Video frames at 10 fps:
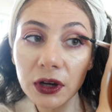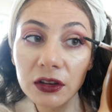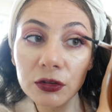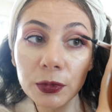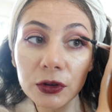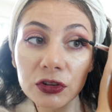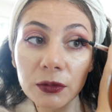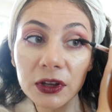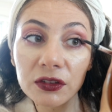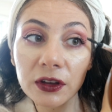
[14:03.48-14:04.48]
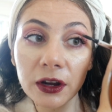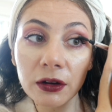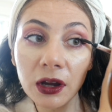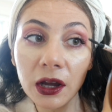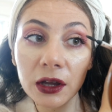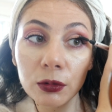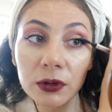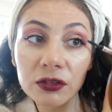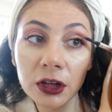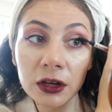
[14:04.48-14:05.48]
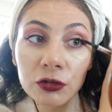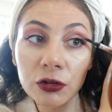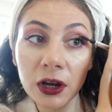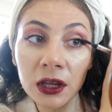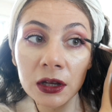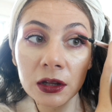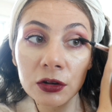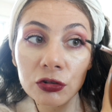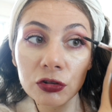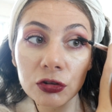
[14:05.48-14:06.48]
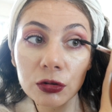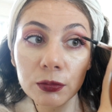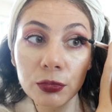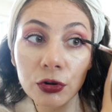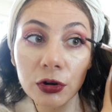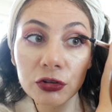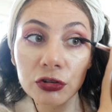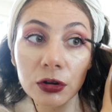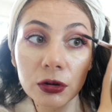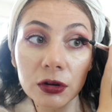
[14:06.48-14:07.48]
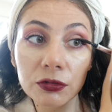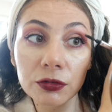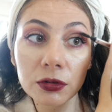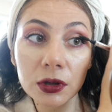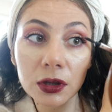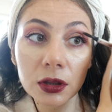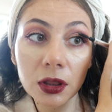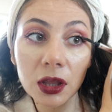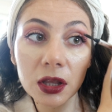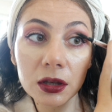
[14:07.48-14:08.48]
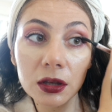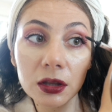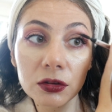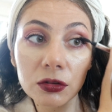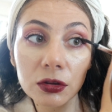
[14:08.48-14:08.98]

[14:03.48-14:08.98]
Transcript: I spill some mascara, I always let it dry and then just brush it off like this.